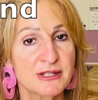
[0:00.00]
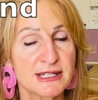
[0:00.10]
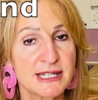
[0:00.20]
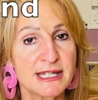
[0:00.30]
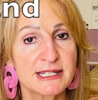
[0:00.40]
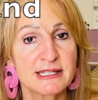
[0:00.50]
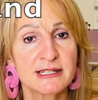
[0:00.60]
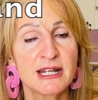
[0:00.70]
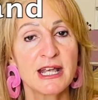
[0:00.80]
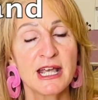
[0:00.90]

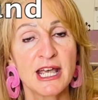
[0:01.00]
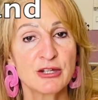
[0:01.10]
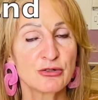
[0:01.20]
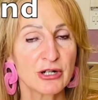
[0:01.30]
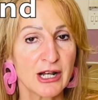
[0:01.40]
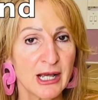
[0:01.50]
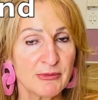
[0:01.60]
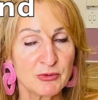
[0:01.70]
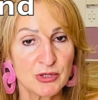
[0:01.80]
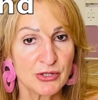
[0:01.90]
season and your
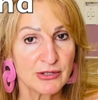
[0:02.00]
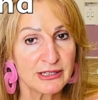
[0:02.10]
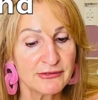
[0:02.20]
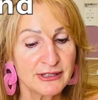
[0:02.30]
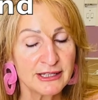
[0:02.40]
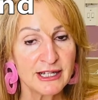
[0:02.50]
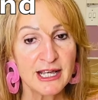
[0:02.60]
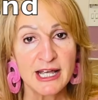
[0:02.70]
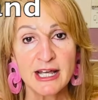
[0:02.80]
climate where you're living,